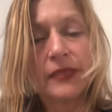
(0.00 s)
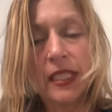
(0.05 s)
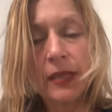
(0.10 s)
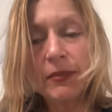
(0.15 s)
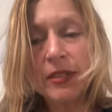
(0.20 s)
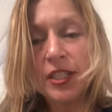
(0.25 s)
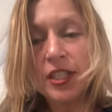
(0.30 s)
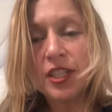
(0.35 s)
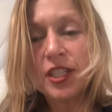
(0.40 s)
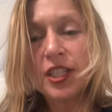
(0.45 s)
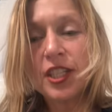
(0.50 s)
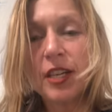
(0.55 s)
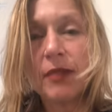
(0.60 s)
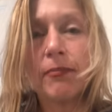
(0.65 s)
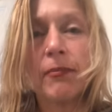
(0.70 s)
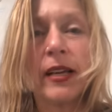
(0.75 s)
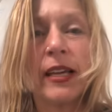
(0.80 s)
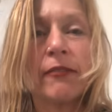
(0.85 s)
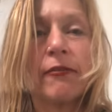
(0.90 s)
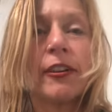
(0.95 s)
let me just
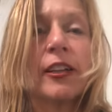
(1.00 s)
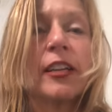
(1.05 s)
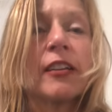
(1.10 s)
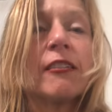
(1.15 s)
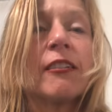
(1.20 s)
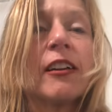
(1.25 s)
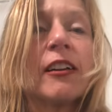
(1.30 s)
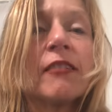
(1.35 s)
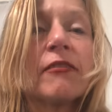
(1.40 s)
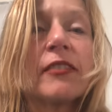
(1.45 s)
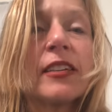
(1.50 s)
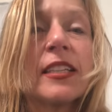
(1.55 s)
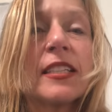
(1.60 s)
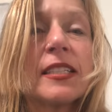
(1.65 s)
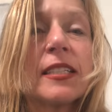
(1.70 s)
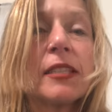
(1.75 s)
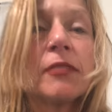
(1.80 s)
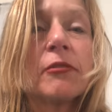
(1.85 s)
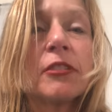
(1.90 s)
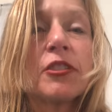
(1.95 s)
shut my ringer off in
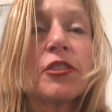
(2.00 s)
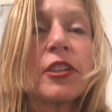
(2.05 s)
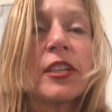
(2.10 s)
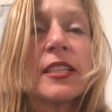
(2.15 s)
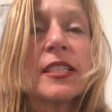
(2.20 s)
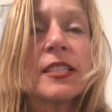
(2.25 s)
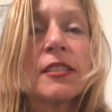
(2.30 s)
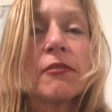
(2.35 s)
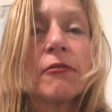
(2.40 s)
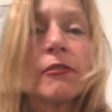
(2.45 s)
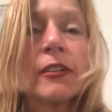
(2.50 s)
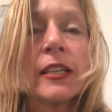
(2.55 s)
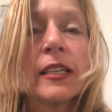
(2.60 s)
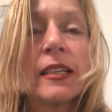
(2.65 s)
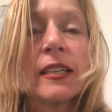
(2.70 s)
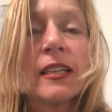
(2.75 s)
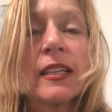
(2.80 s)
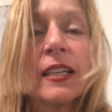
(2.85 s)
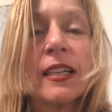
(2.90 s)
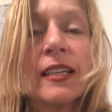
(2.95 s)
case anyone tries to ring,
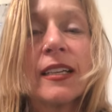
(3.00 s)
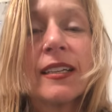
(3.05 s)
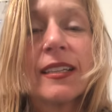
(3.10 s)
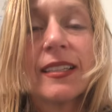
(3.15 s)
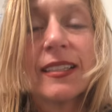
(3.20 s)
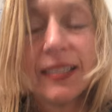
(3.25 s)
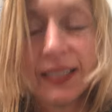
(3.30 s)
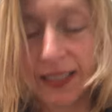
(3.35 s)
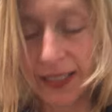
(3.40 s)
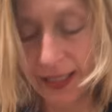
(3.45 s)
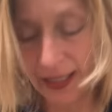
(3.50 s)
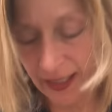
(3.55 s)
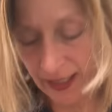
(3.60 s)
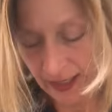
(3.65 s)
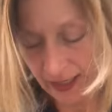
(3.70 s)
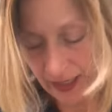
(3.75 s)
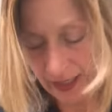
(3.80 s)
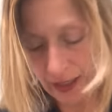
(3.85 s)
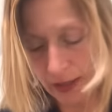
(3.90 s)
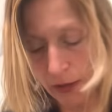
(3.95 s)
uh,
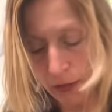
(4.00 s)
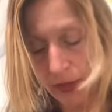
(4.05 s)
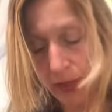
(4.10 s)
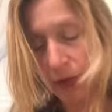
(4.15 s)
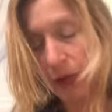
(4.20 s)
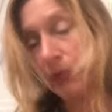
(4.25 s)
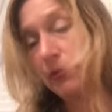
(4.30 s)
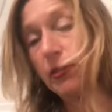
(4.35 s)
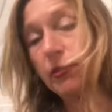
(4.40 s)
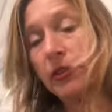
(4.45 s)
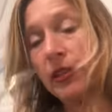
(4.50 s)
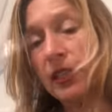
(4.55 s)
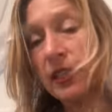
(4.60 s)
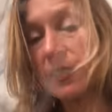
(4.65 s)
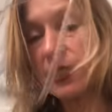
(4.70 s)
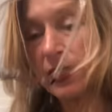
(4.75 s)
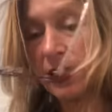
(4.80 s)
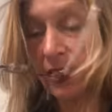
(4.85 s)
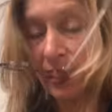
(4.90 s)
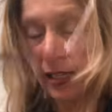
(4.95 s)
call me while I'm doing
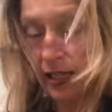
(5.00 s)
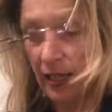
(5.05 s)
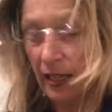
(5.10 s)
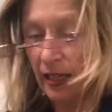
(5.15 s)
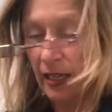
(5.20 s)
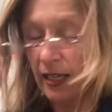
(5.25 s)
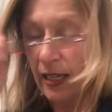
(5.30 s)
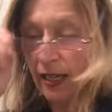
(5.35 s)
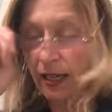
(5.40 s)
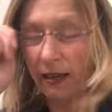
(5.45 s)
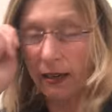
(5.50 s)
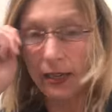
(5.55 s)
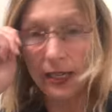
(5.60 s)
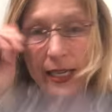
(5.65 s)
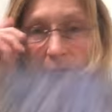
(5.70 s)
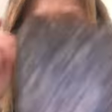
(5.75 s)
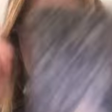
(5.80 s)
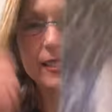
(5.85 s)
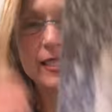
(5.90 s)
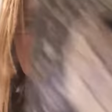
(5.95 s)
this. All right,